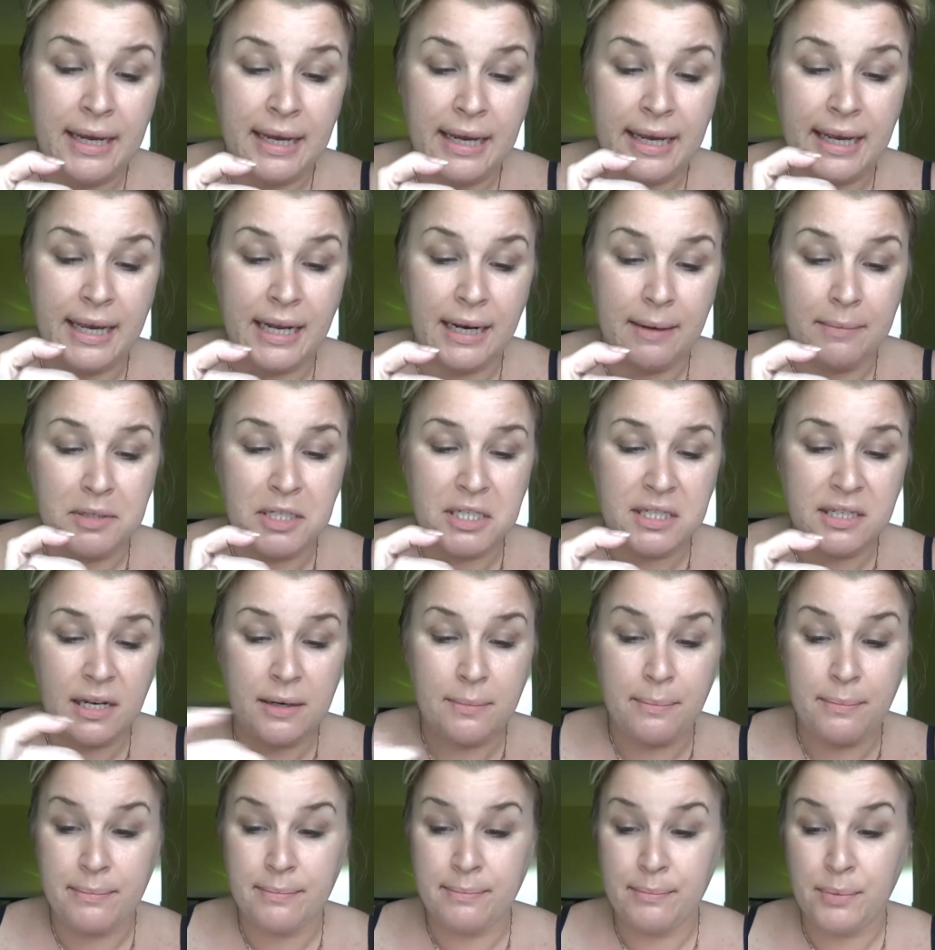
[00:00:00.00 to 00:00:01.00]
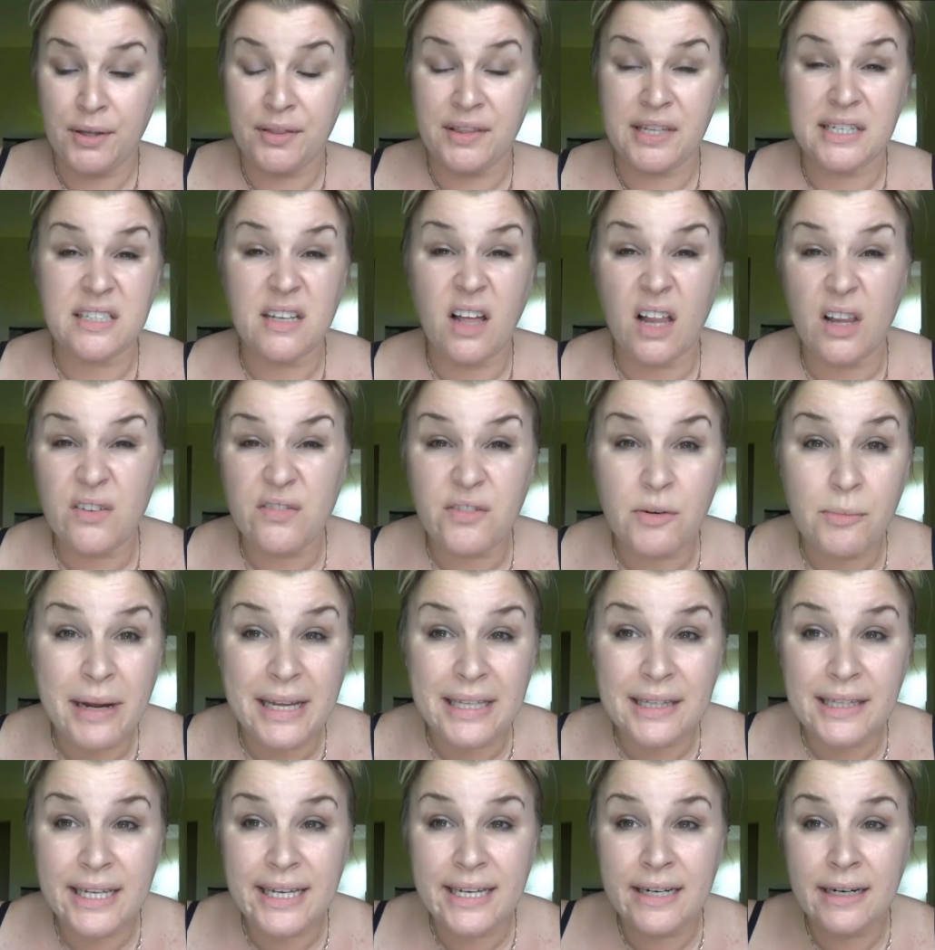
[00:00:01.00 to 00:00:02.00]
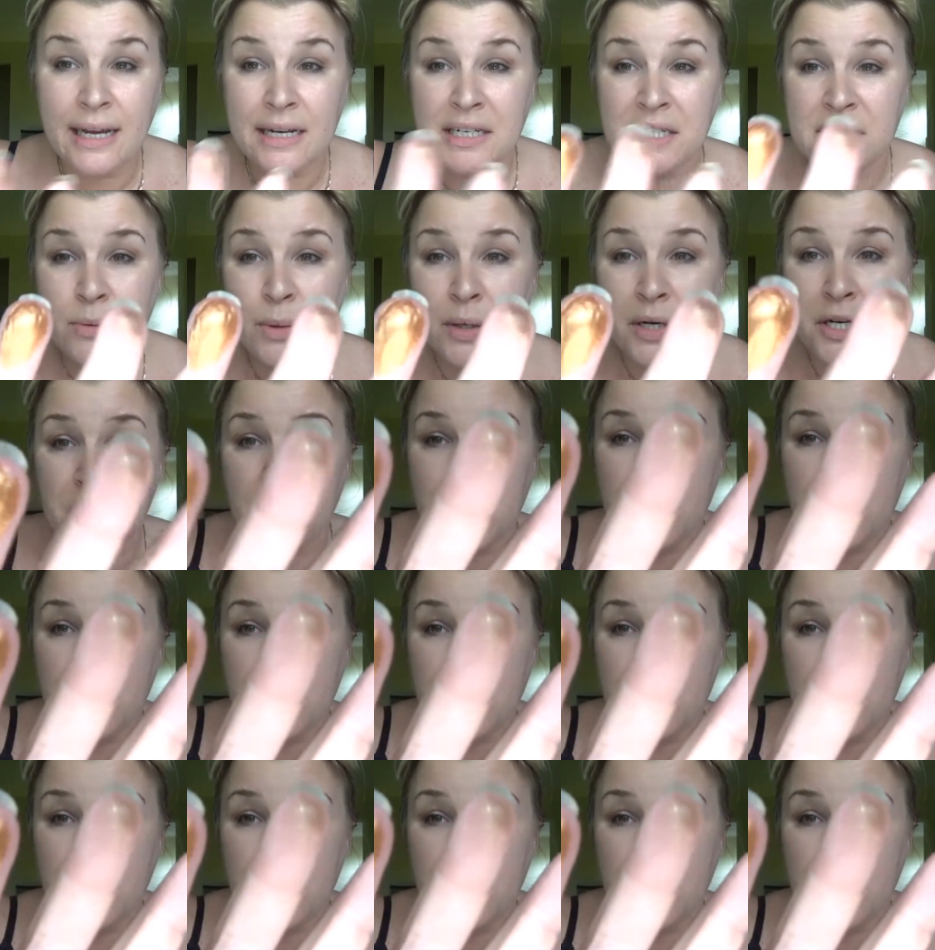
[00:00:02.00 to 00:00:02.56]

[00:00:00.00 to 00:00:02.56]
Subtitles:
and I'm just going to put this all over my lid. I just want to show